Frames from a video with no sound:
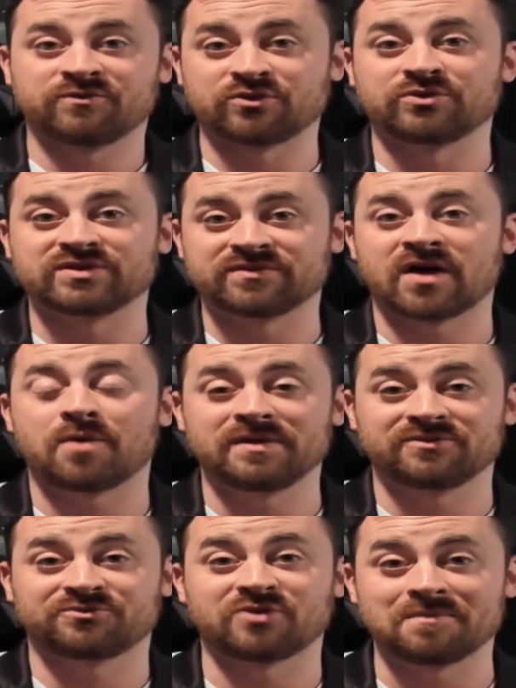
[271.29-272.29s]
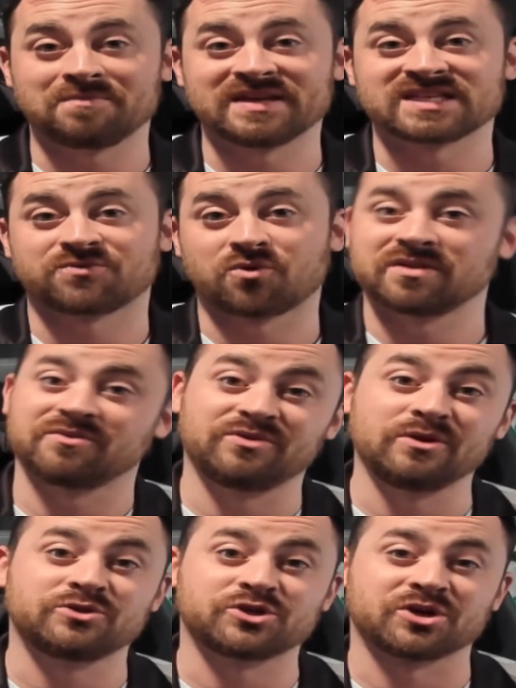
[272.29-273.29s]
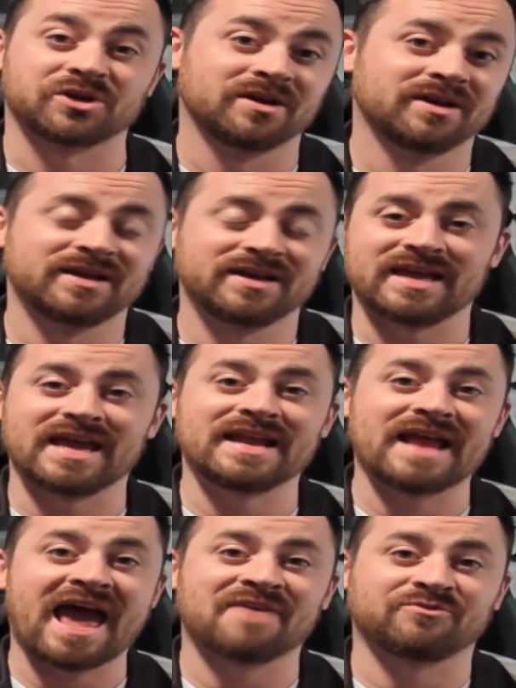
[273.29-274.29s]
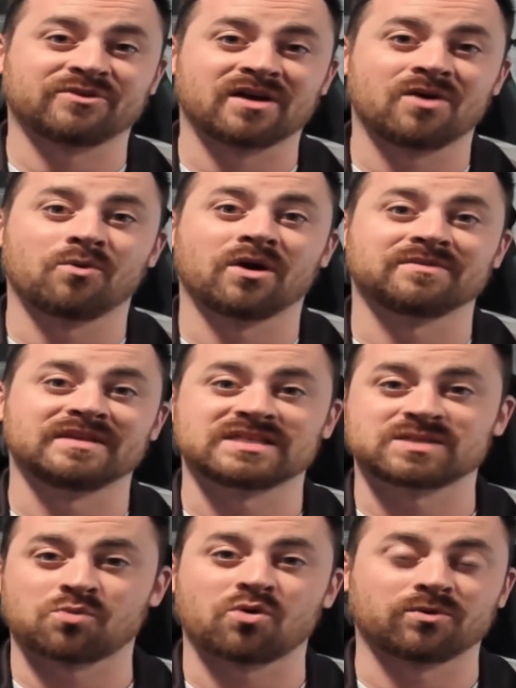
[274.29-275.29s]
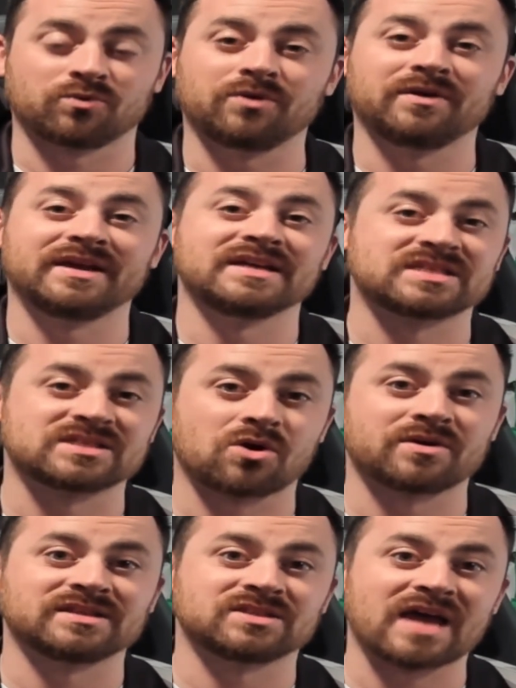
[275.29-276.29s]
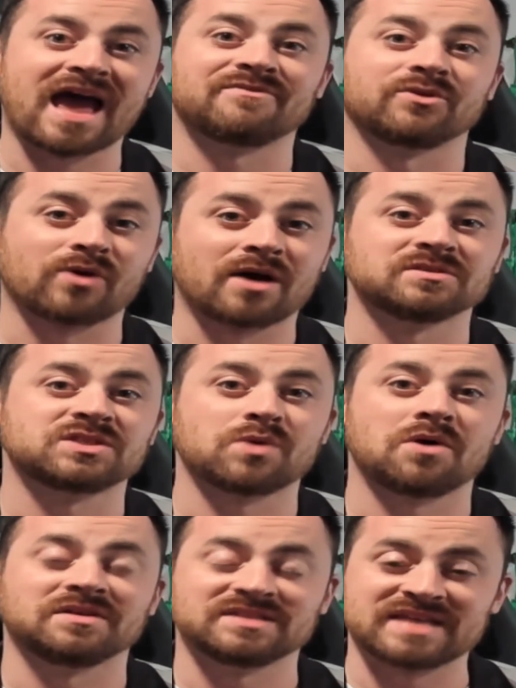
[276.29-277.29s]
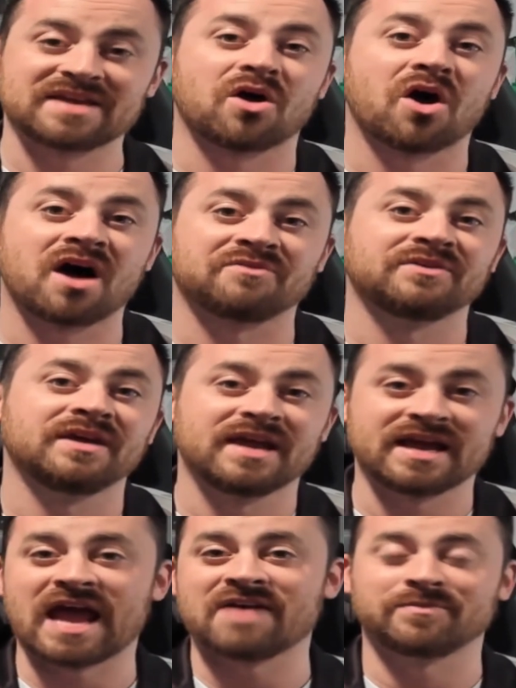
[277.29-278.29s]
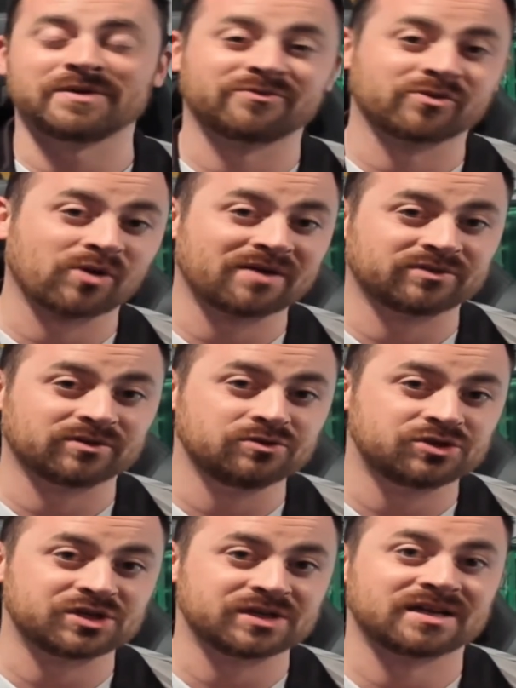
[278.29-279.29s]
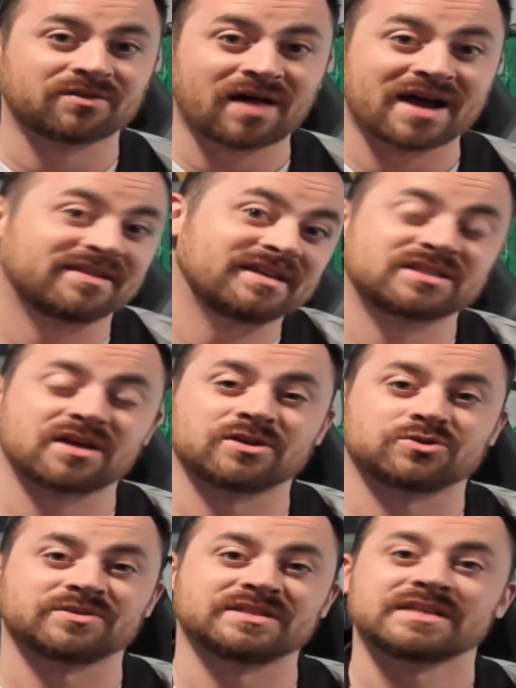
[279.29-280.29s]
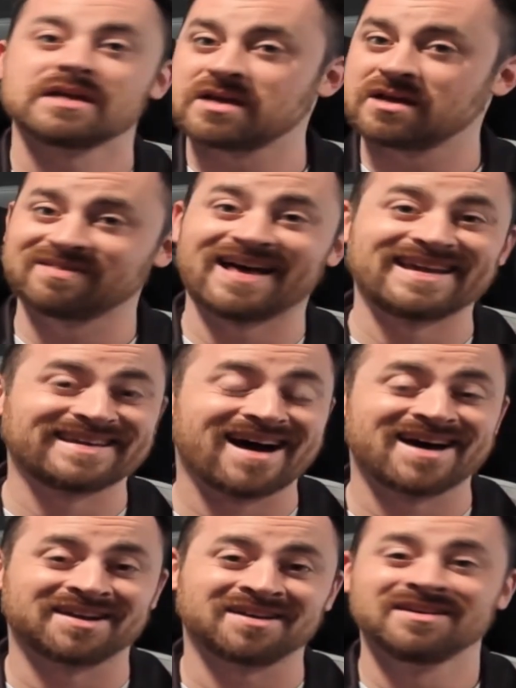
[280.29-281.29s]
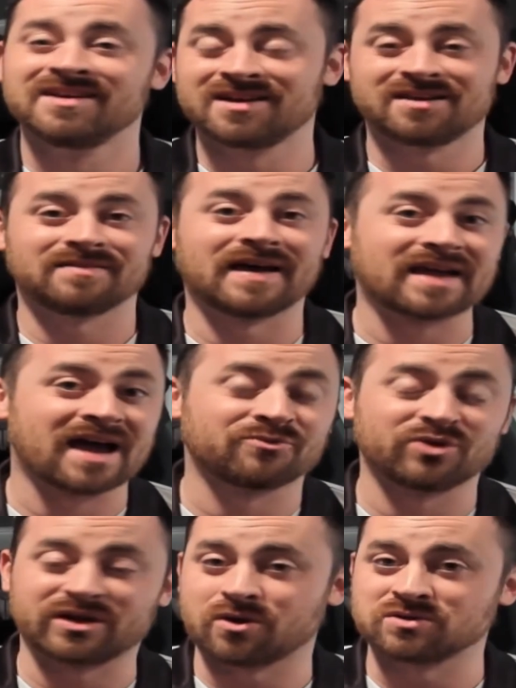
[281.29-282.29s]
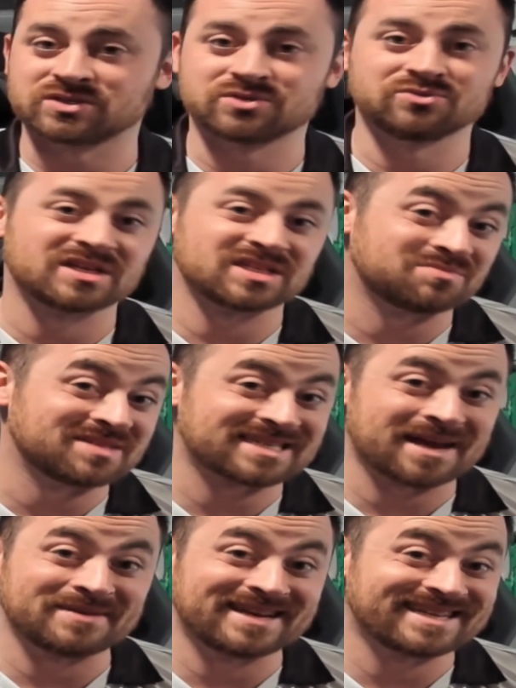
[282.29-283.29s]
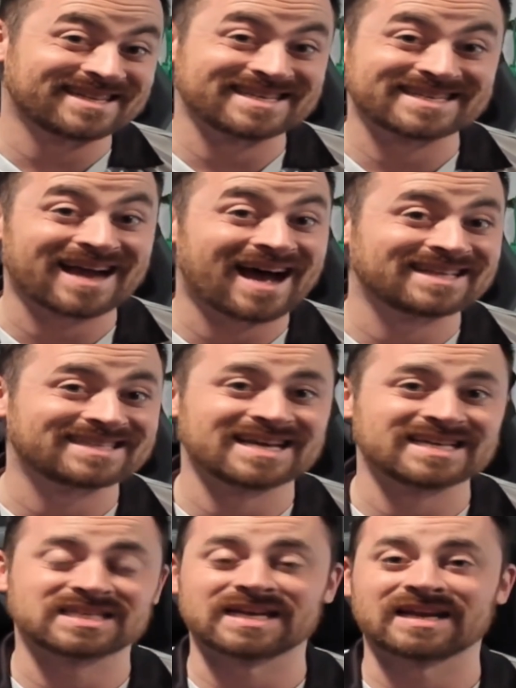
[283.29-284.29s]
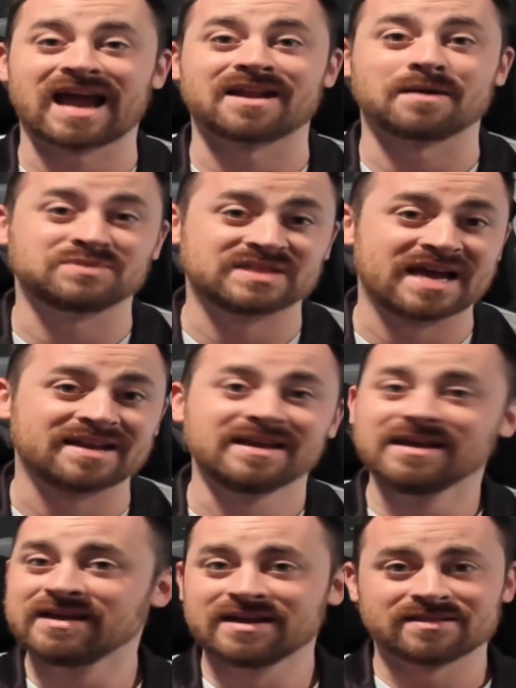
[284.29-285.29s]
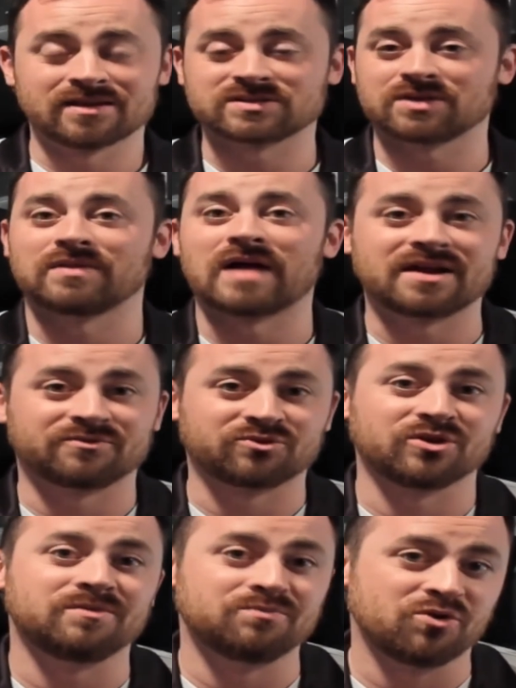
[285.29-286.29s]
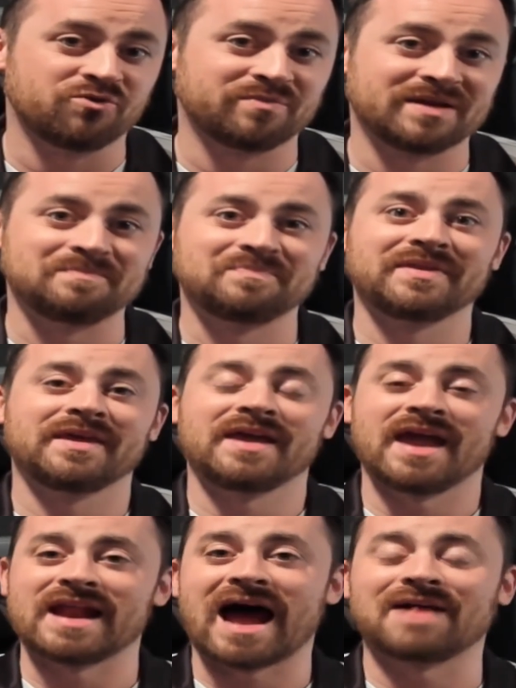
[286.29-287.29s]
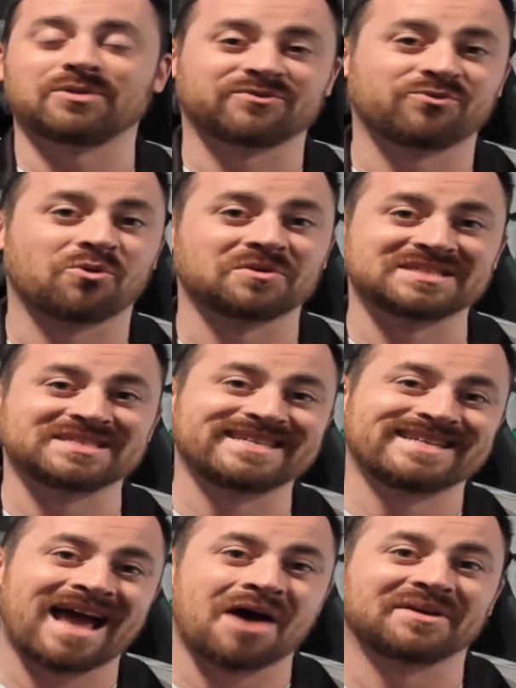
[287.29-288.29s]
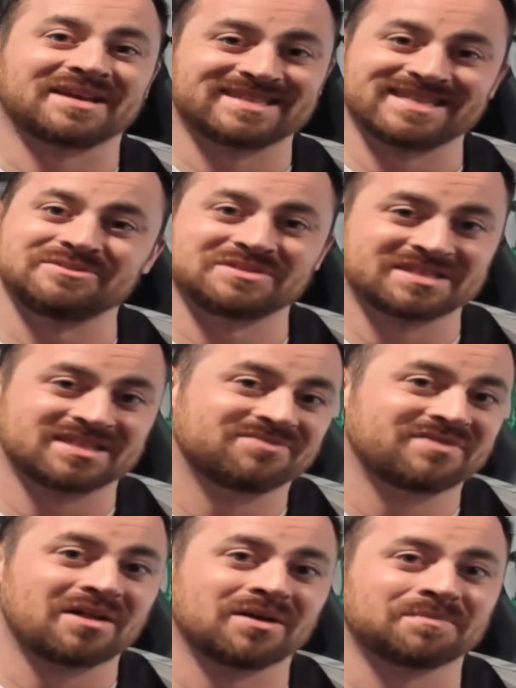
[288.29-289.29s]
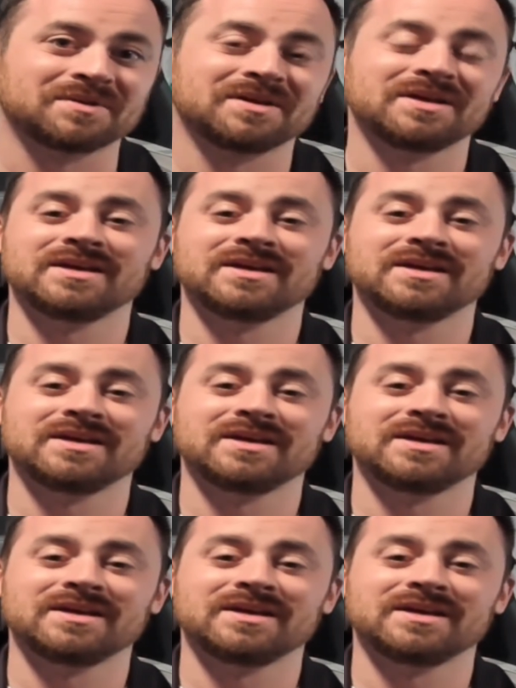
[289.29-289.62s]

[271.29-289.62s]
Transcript: further development from this for the future in Africa, where this sport really is starting to have a groundswell and take off and have a bit of a revolution in a lot of these countries, like Ghana, like Ivory Coast, who just missed coming into this contest and got upset. There's a lot of good movement, and I look forward to seeing how it continues to develop.